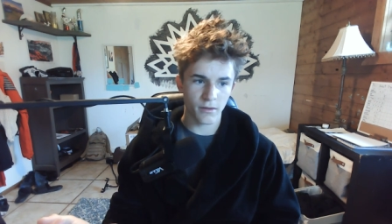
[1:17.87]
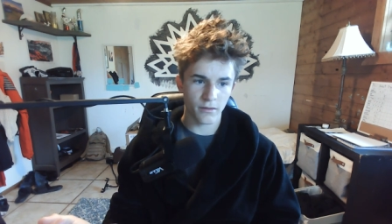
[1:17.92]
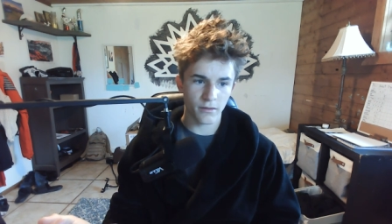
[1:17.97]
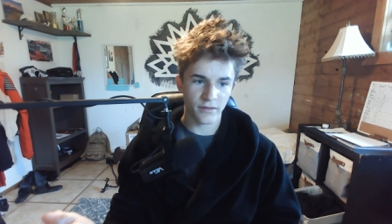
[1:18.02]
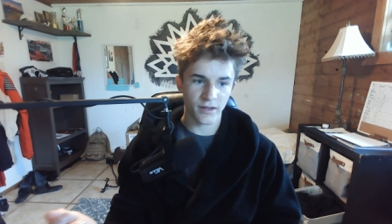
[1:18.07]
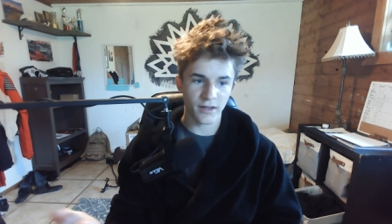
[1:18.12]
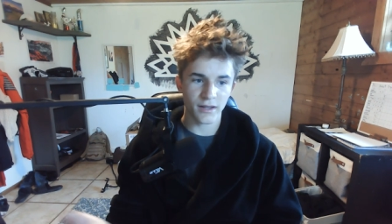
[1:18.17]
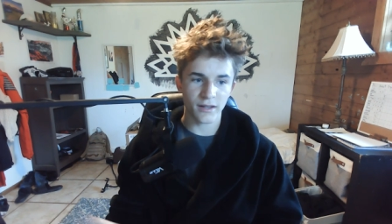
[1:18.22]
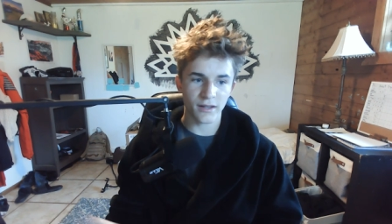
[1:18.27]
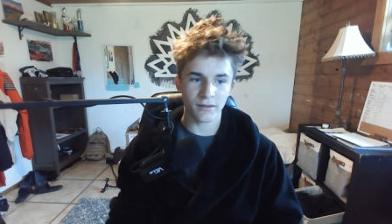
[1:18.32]

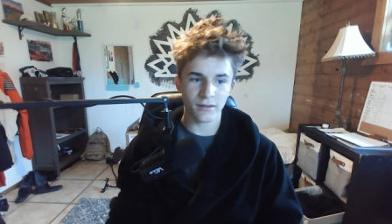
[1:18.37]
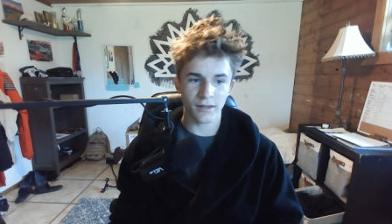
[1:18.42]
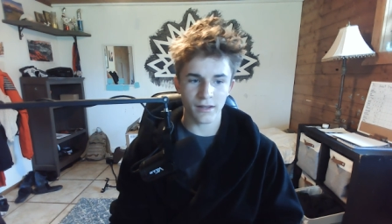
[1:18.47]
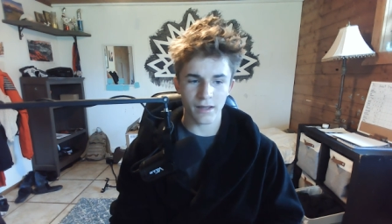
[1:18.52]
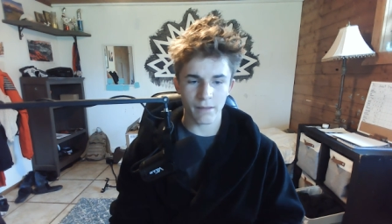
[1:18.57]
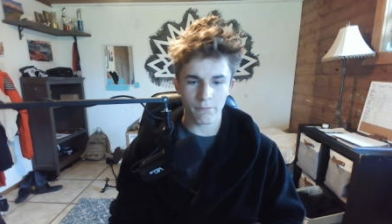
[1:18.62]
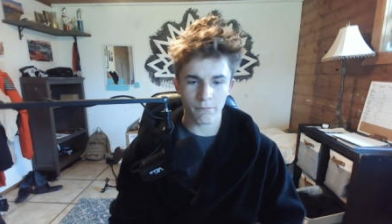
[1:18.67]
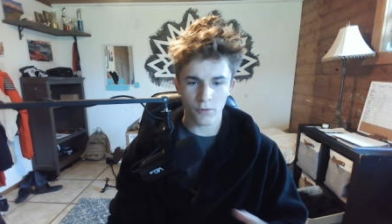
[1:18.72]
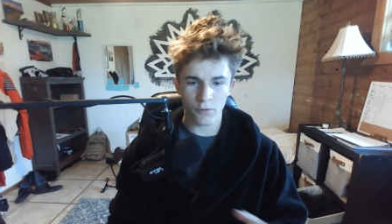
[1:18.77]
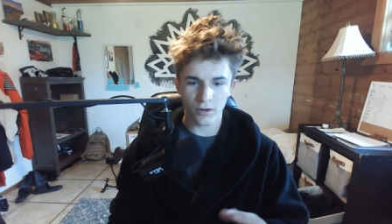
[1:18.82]
take le-
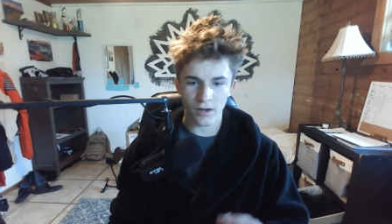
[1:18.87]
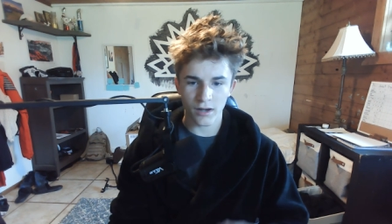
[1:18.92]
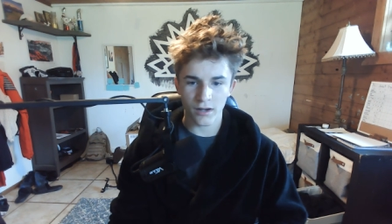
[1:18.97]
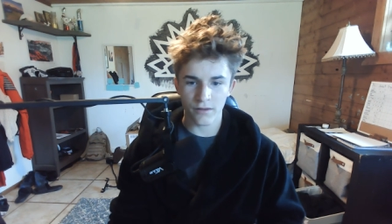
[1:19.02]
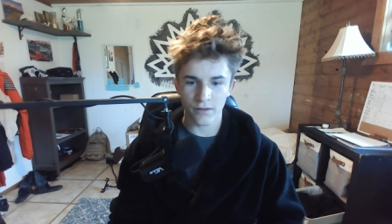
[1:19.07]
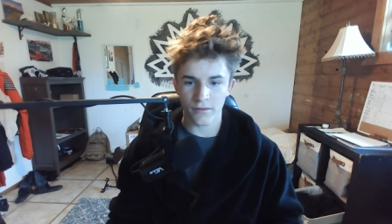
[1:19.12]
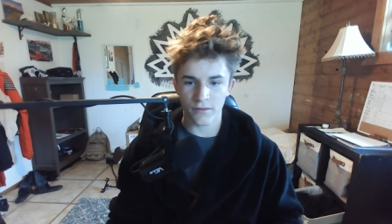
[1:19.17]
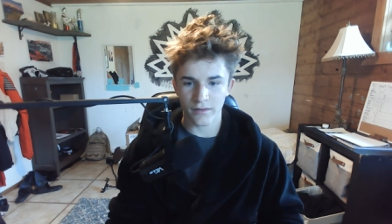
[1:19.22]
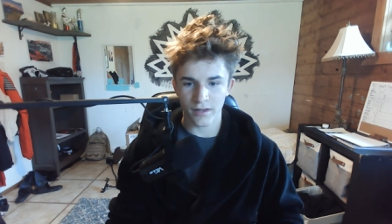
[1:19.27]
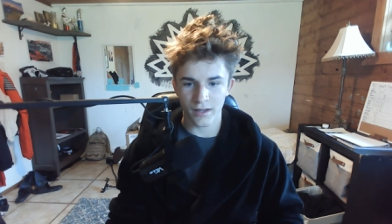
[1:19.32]
more
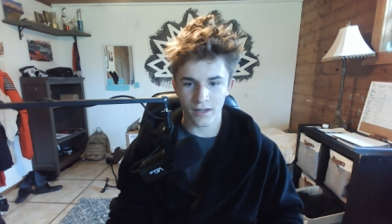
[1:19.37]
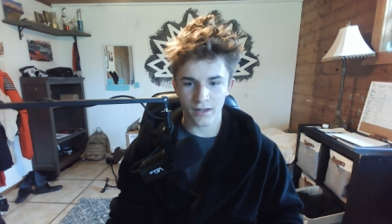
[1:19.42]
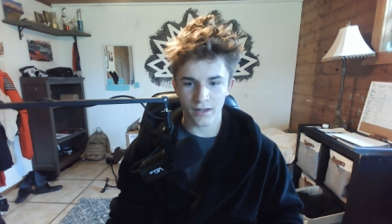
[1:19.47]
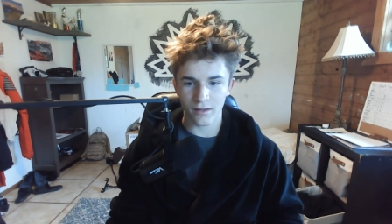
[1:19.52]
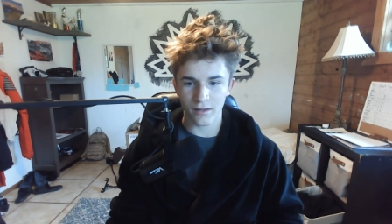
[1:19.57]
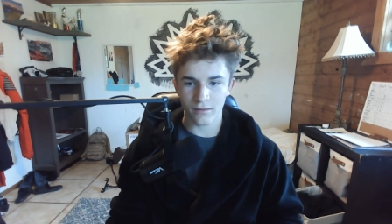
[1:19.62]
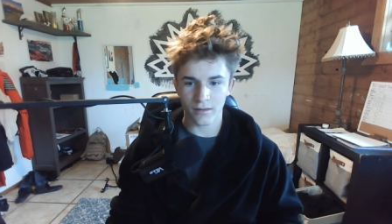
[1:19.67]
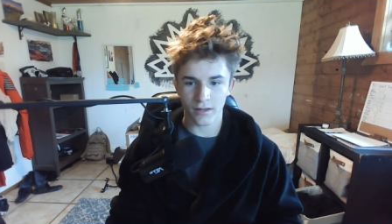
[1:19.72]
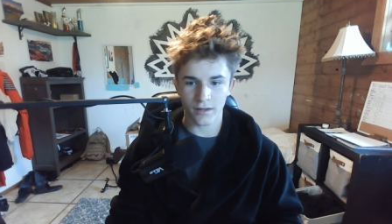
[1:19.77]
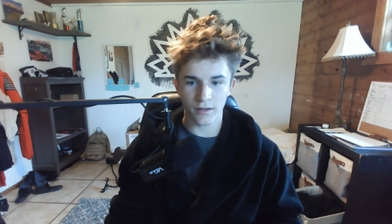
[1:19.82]
out of the
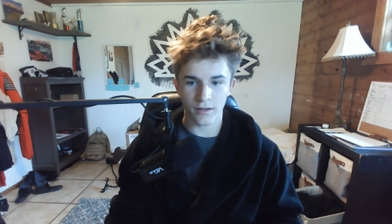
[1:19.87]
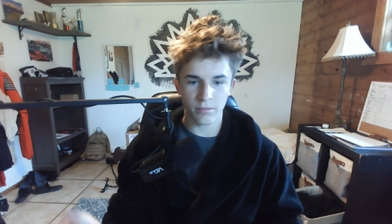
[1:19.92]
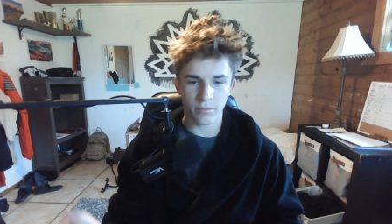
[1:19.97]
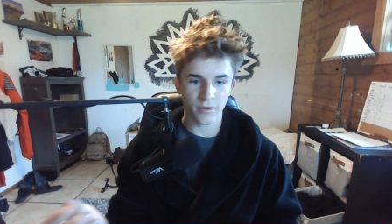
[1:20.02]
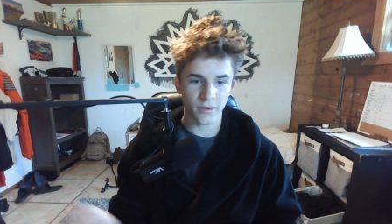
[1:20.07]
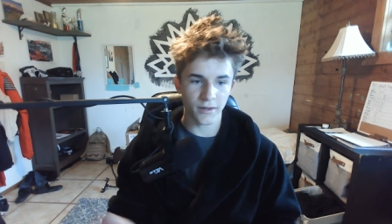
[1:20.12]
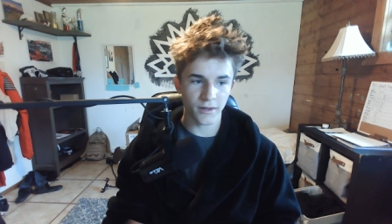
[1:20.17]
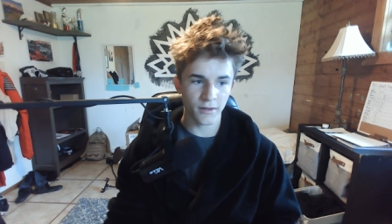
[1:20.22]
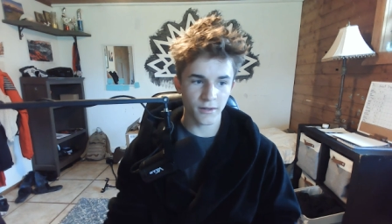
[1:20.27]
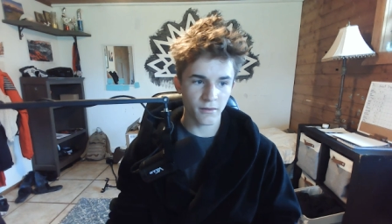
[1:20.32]
tank than you
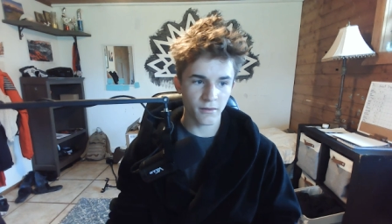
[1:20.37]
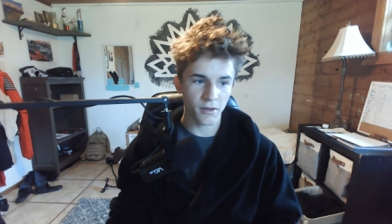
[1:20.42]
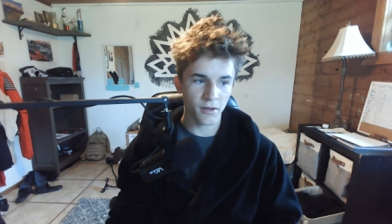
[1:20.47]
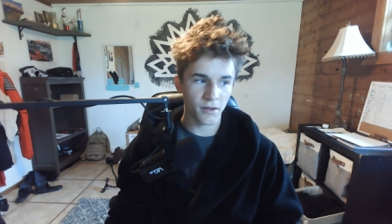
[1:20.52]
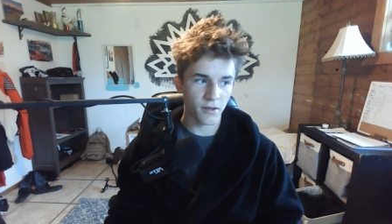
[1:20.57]
put in,